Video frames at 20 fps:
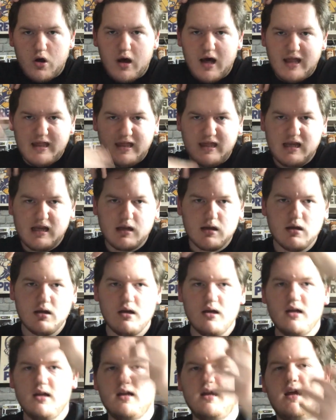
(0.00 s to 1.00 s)
I think
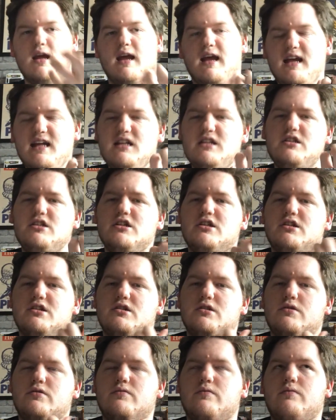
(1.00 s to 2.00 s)
he's
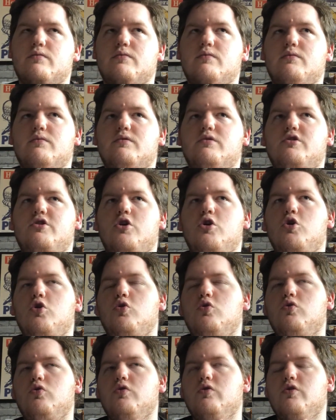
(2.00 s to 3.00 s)
just
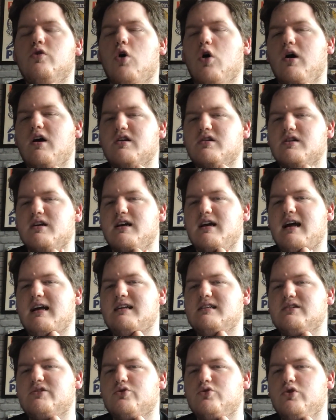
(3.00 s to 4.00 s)
too not
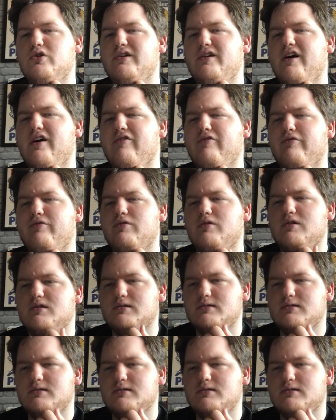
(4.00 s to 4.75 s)
good enough